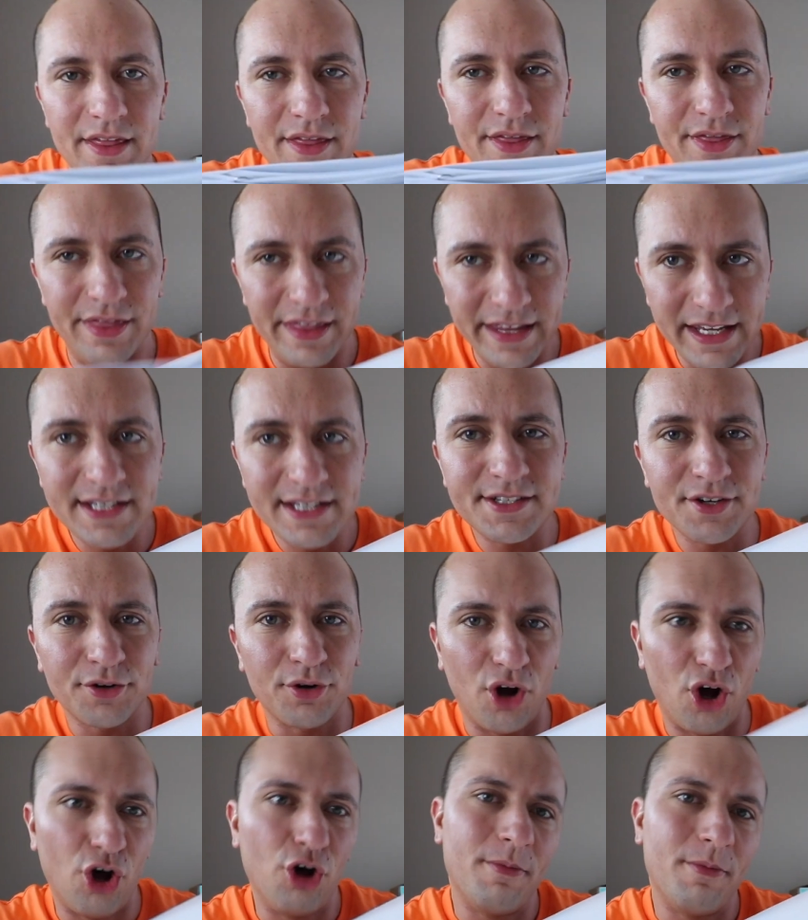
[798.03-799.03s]
These are
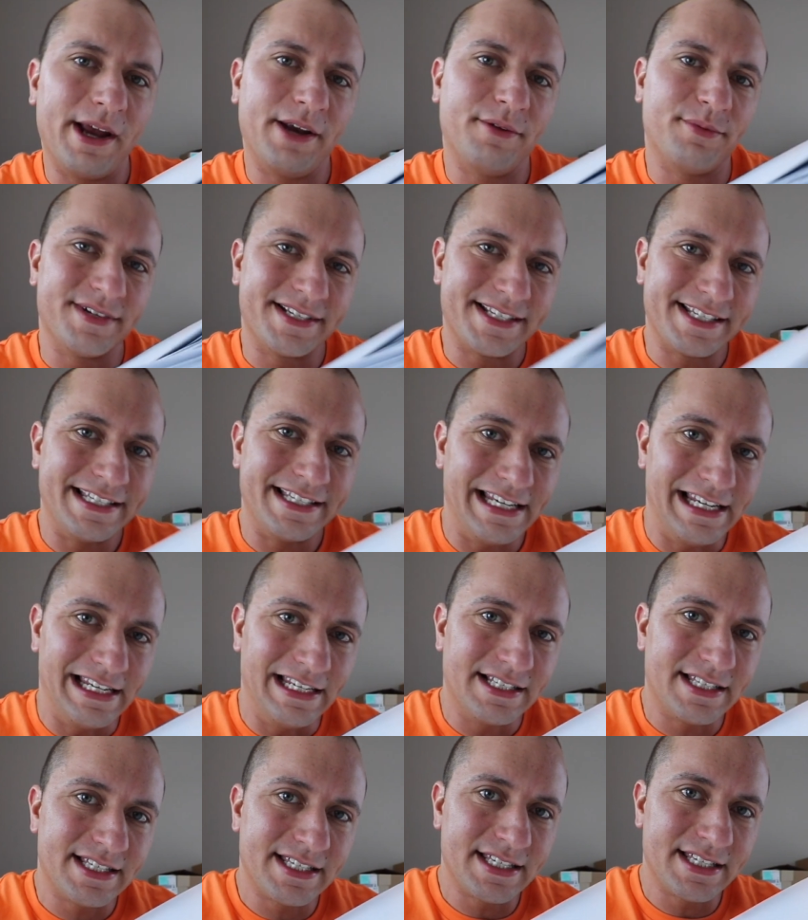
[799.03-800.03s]
all my
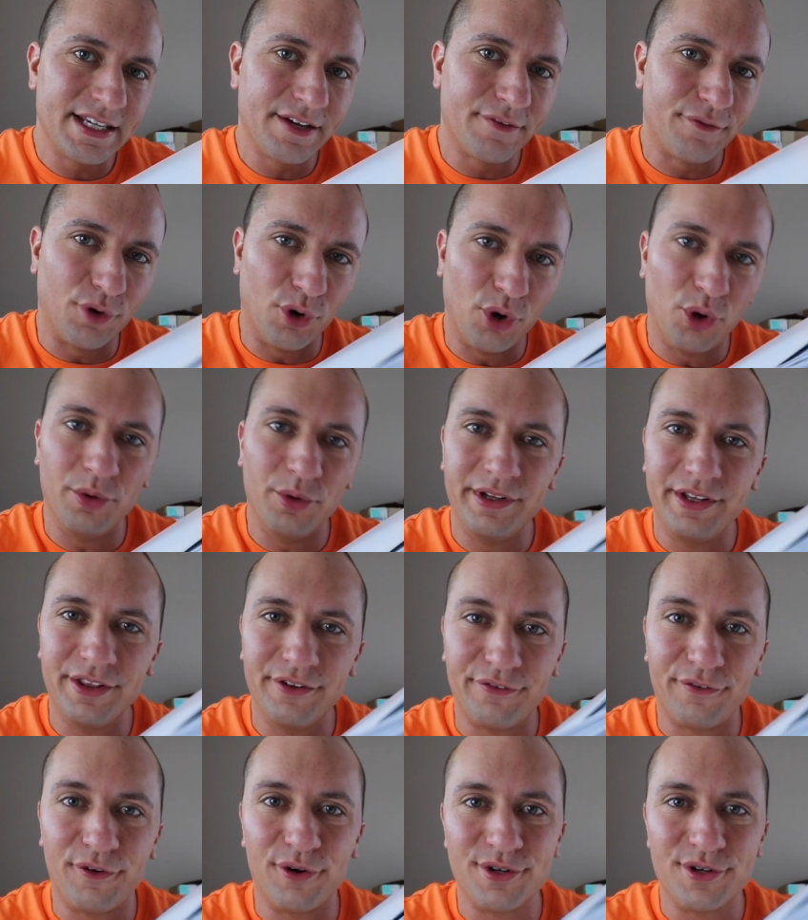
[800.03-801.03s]
receipts for only the
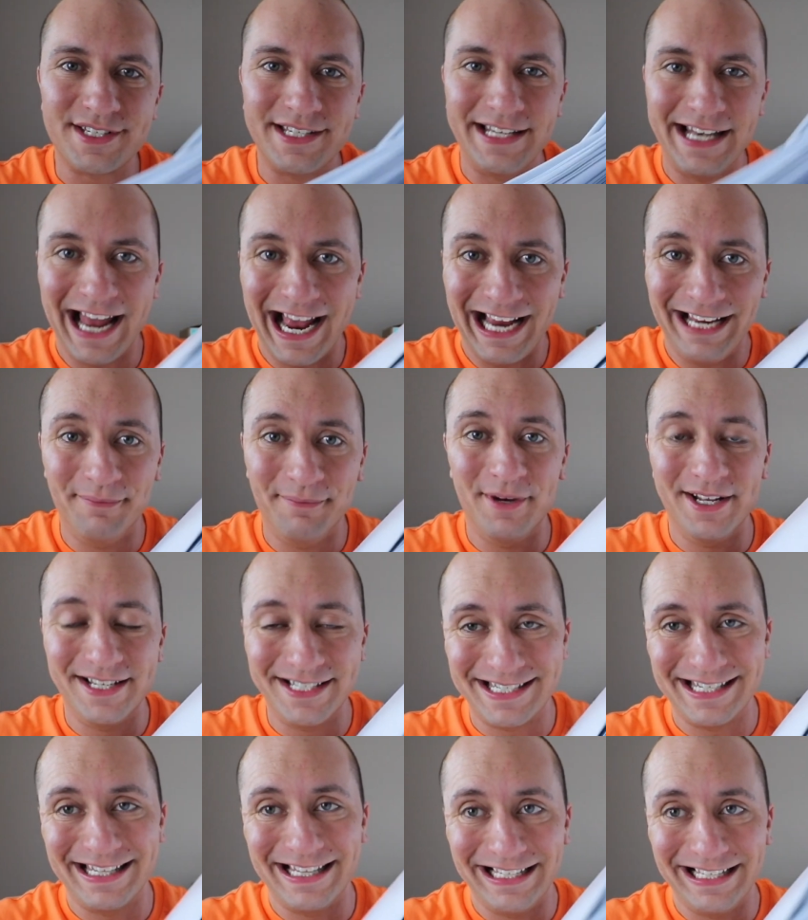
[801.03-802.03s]
first 9
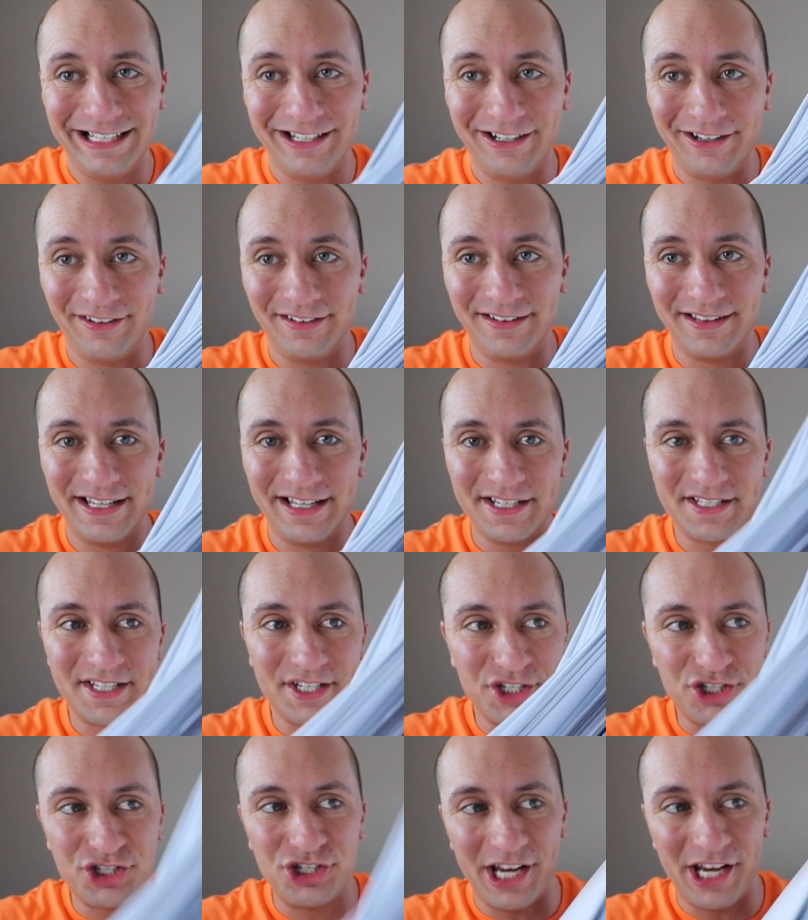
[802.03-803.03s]
months of the year. This
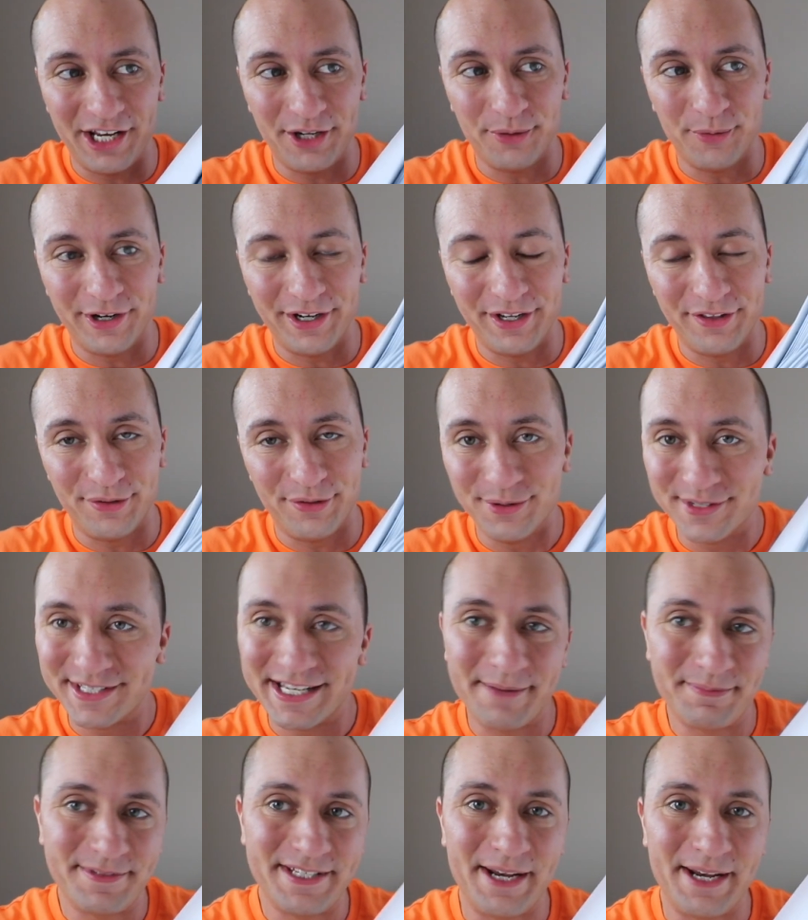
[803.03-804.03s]
is January through
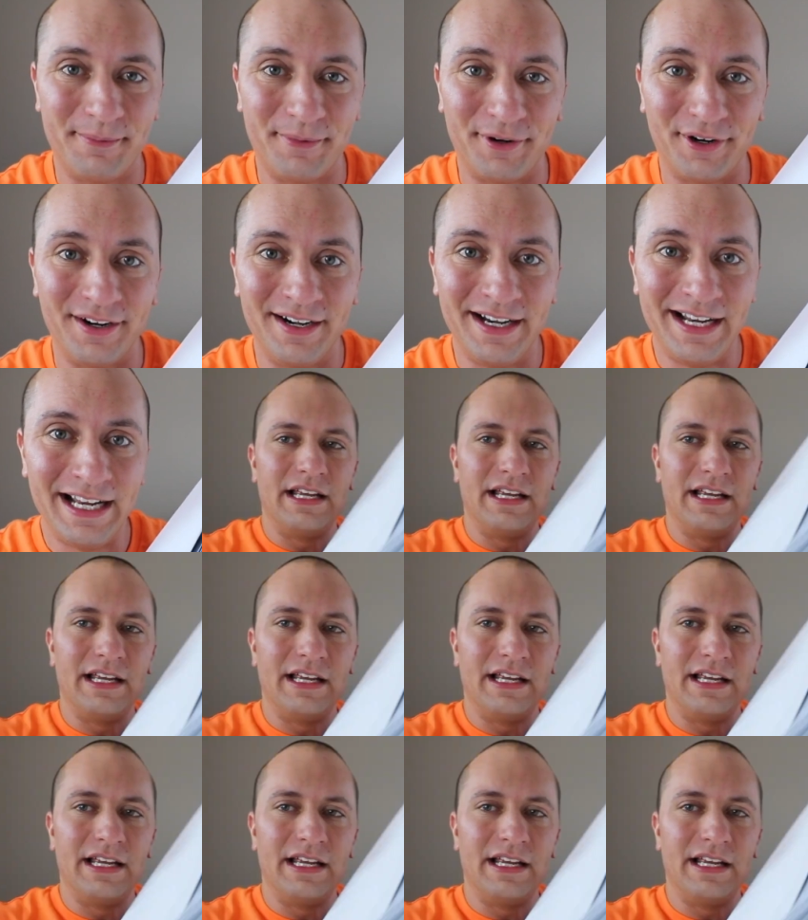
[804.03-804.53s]
September.